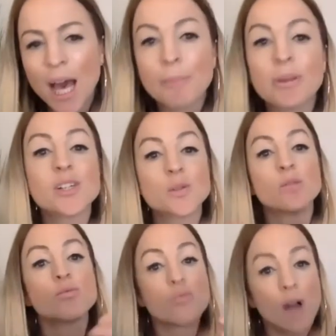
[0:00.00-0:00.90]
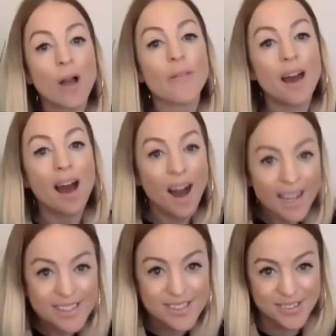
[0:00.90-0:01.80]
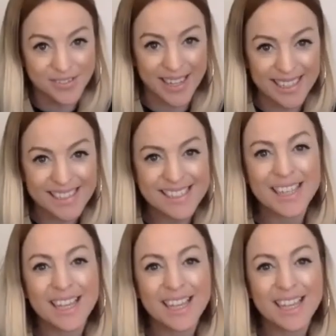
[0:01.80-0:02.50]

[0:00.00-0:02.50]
And because we're right on the high street